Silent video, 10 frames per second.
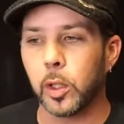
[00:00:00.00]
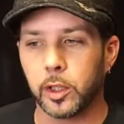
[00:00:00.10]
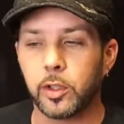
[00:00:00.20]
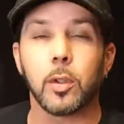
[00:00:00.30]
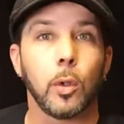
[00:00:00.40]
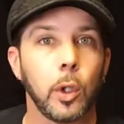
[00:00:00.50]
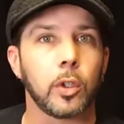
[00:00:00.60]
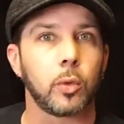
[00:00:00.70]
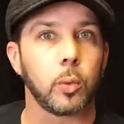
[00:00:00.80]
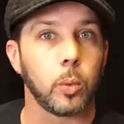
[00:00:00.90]
It just
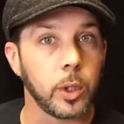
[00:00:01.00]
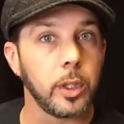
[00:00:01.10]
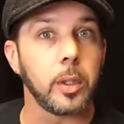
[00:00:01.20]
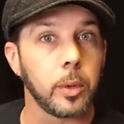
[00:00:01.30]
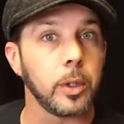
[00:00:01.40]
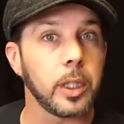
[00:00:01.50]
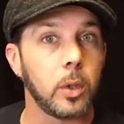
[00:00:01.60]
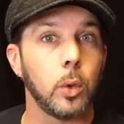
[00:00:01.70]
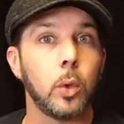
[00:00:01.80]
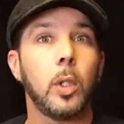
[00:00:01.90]
looks really, really
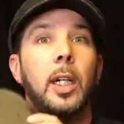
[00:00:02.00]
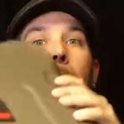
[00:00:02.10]
cool.